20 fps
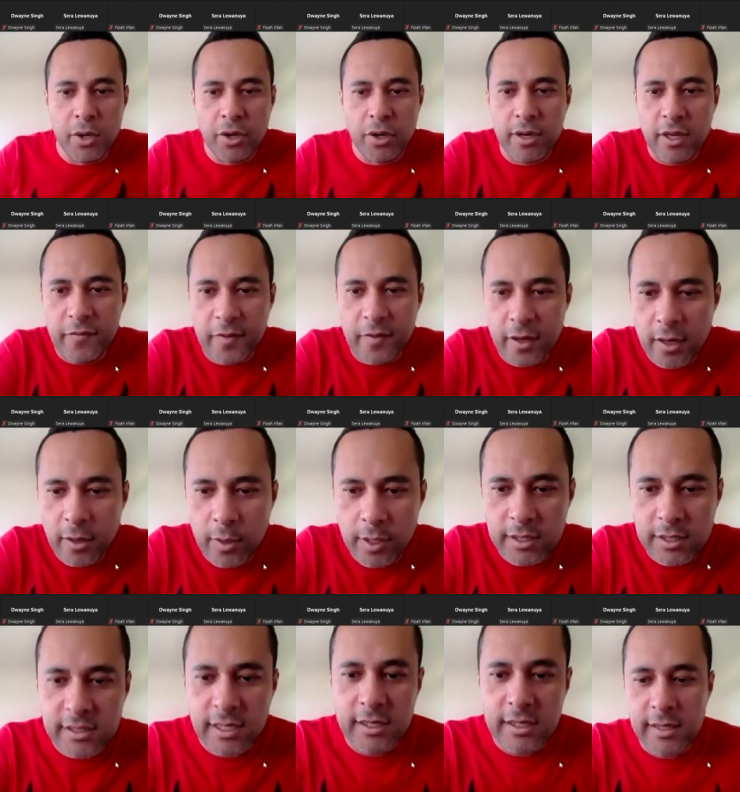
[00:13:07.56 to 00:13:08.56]
if you don't want to
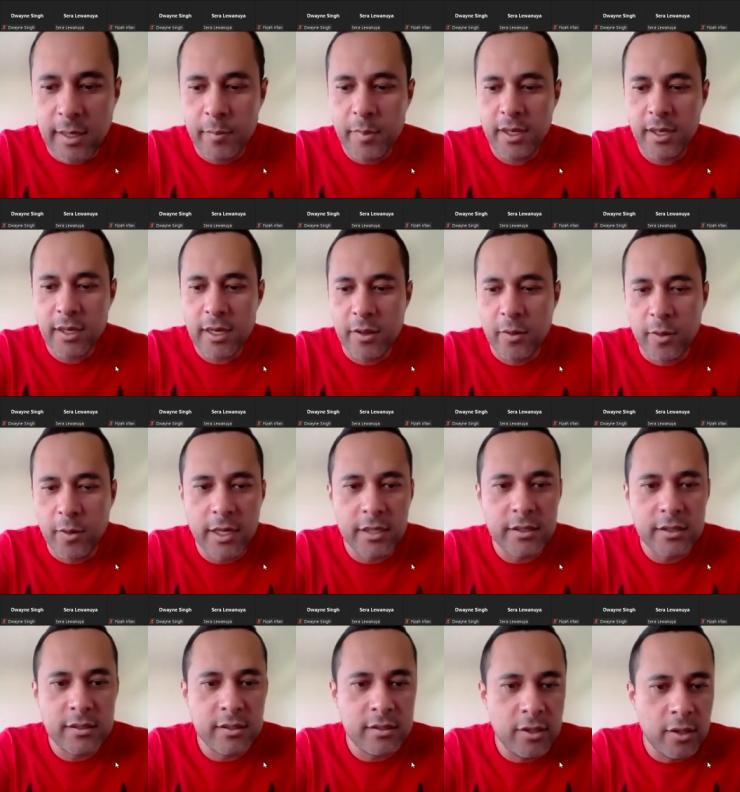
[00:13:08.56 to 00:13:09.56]
say something?
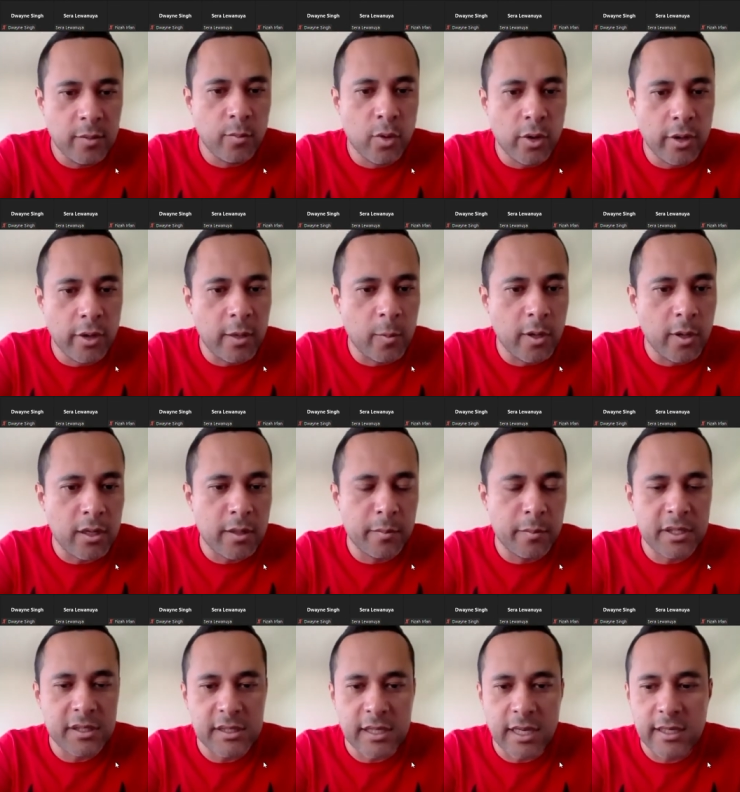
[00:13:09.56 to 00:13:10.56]
Otherwise, you're more than welcome
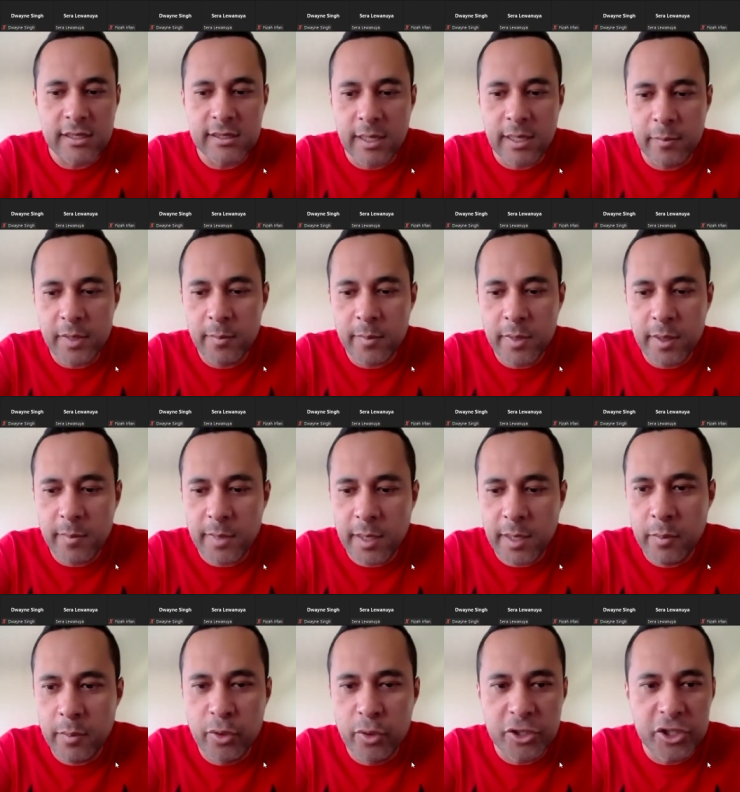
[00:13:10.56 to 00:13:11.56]
to say something, but maybe
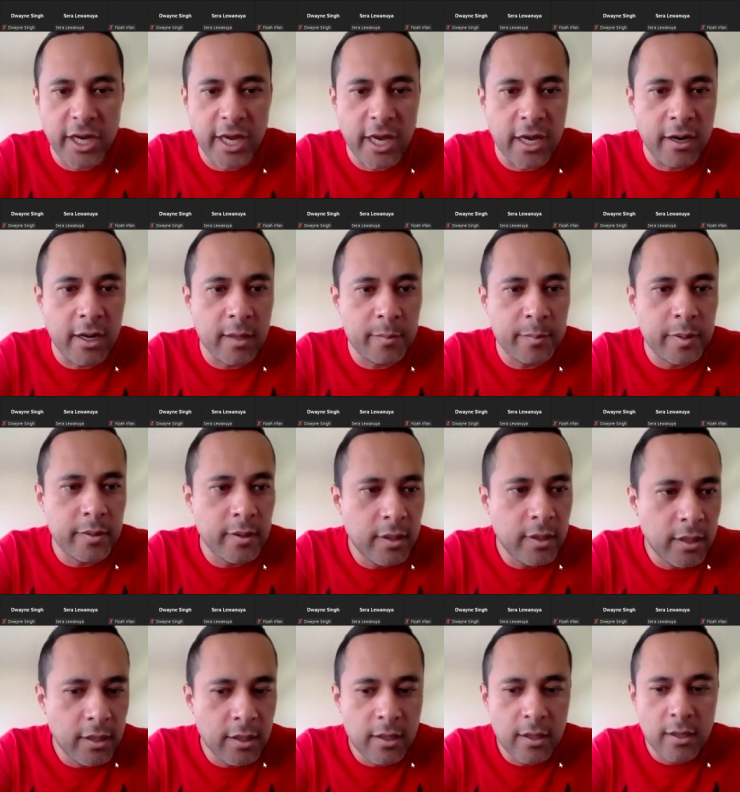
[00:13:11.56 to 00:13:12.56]
put your hand up.
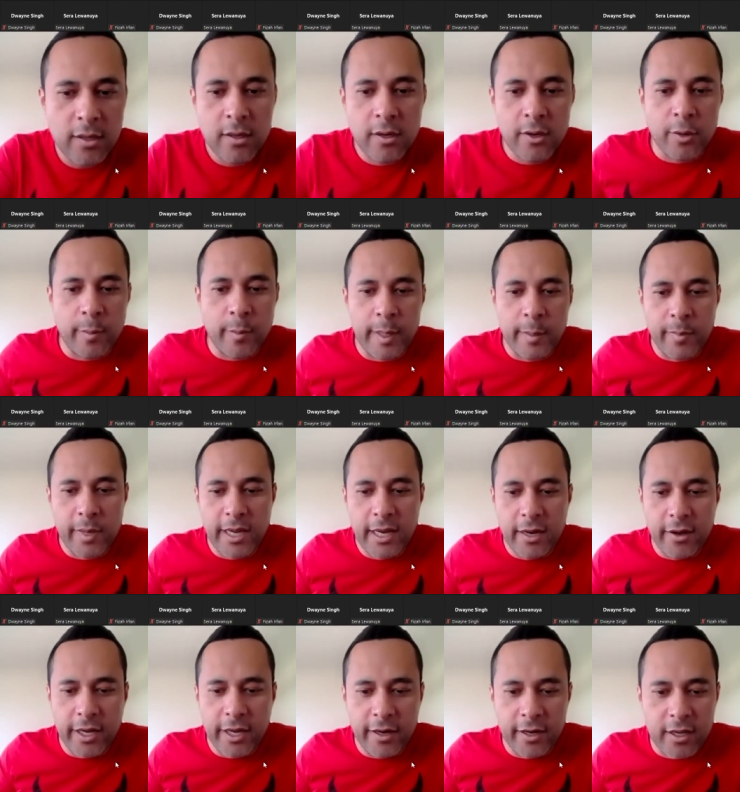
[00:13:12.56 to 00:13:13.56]
Remember
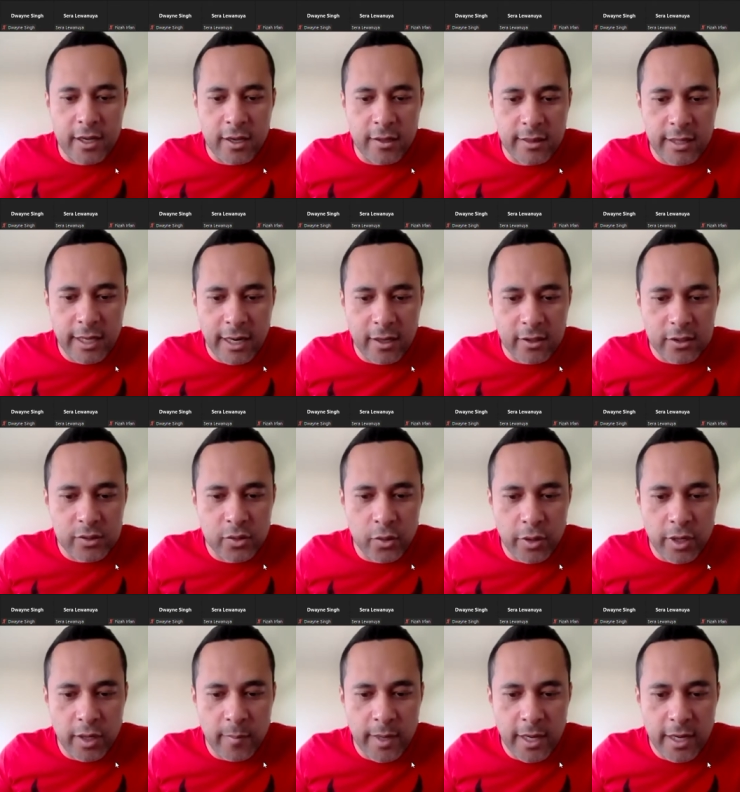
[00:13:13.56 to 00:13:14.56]
our etiquette that I was
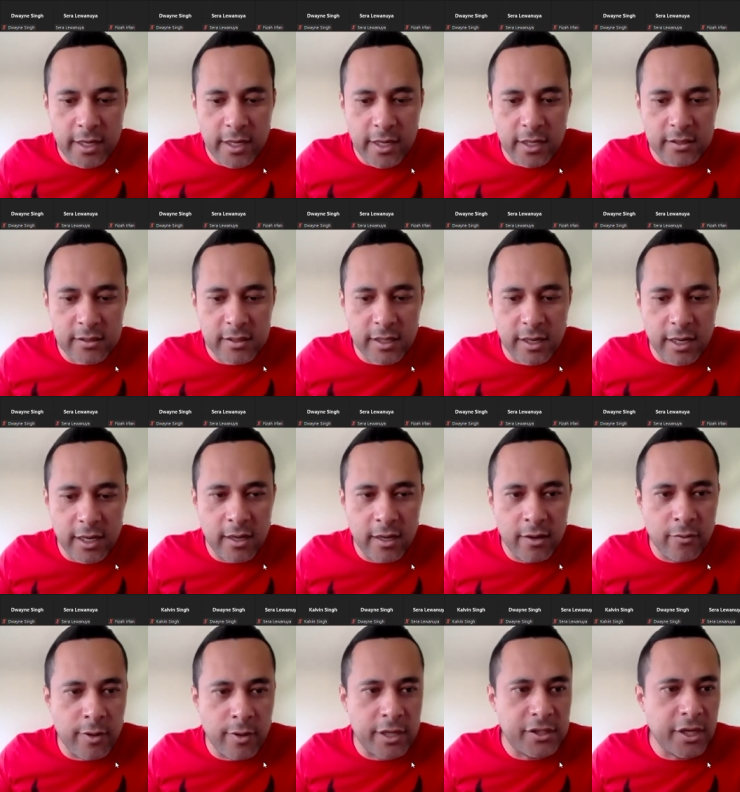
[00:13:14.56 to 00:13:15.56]
talking about yesterday.
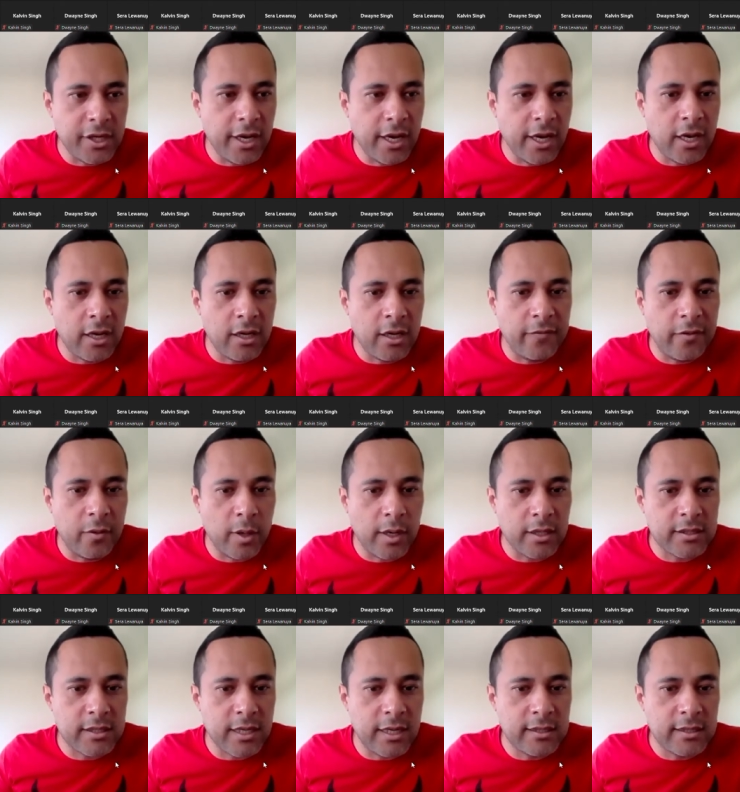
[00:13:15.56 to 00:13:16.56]
Raise your hand if you want to
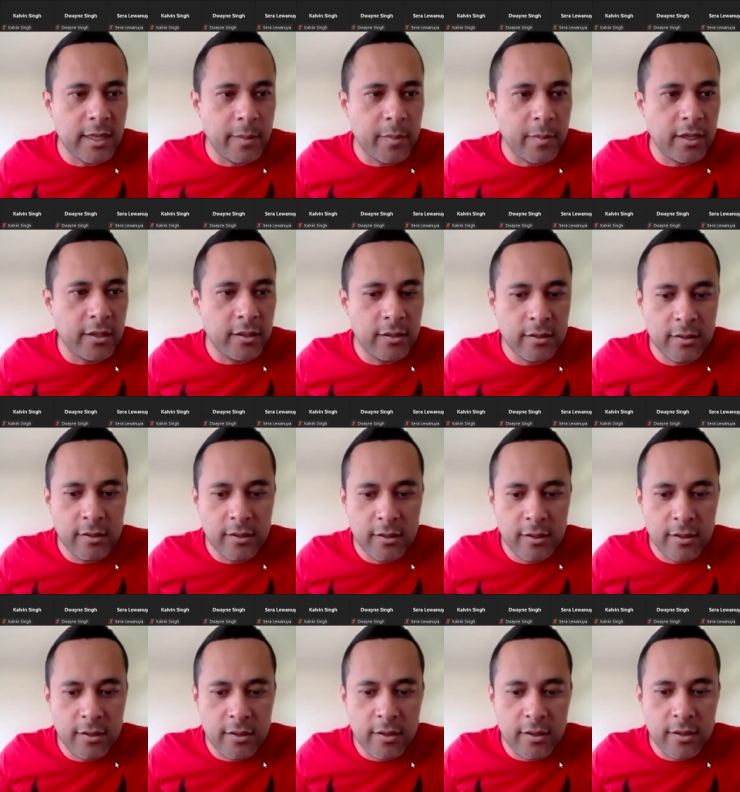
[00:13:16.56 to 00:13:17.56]
say something.
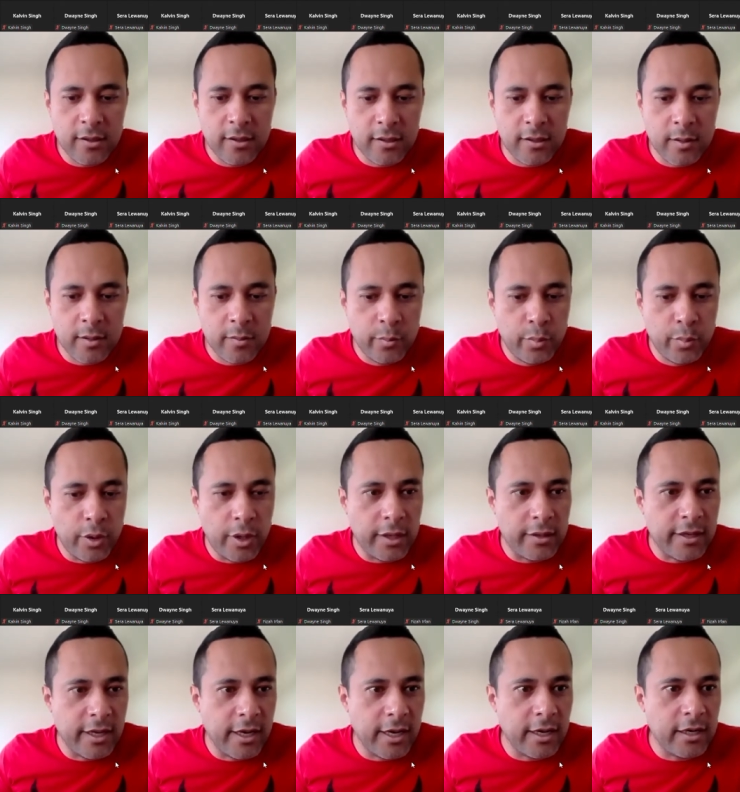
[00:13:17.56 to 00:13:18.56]
Put it
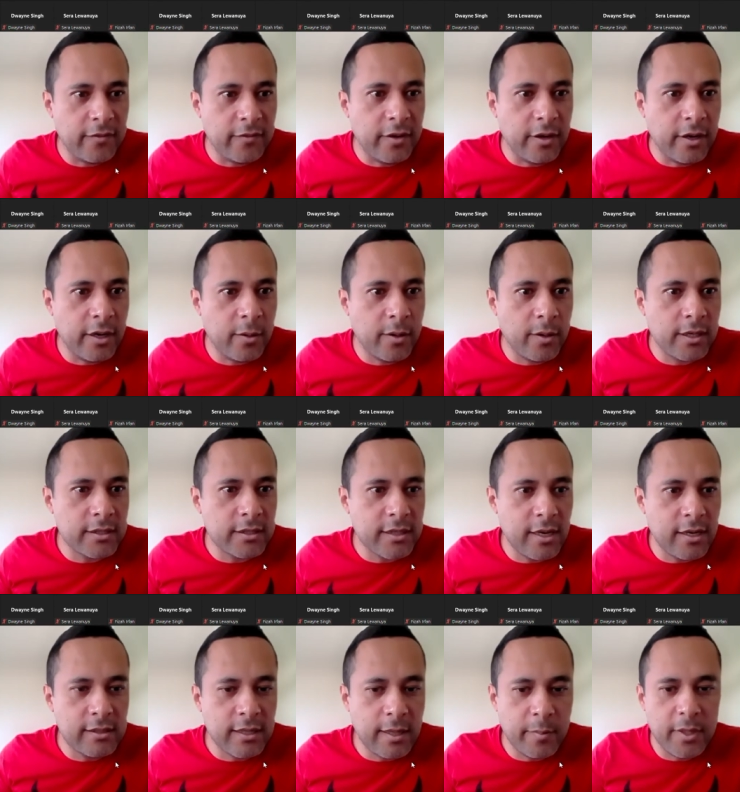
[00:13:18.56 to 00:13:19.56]
down if you don't want to say
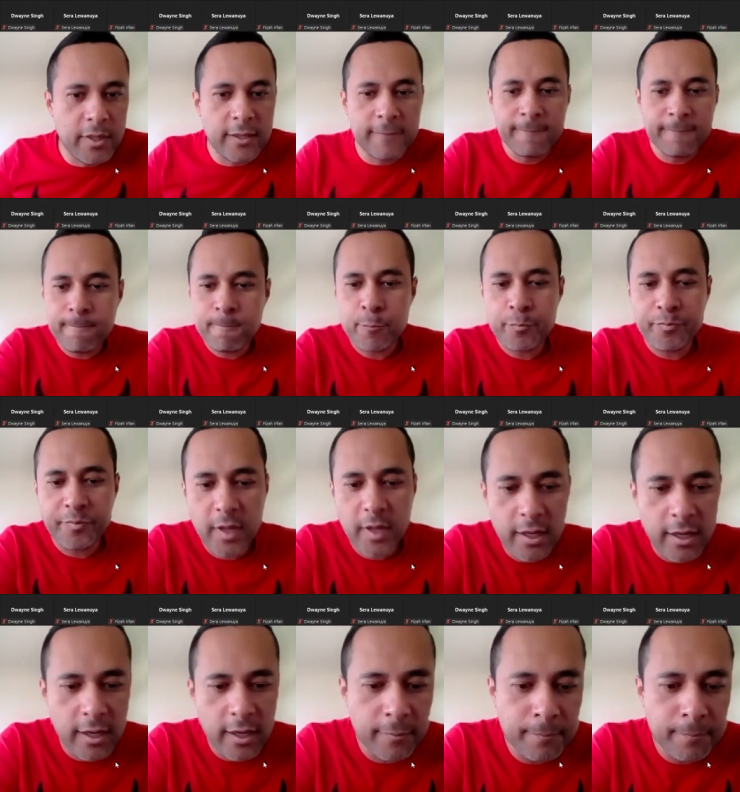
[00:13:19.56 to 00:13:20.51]
something. Okay.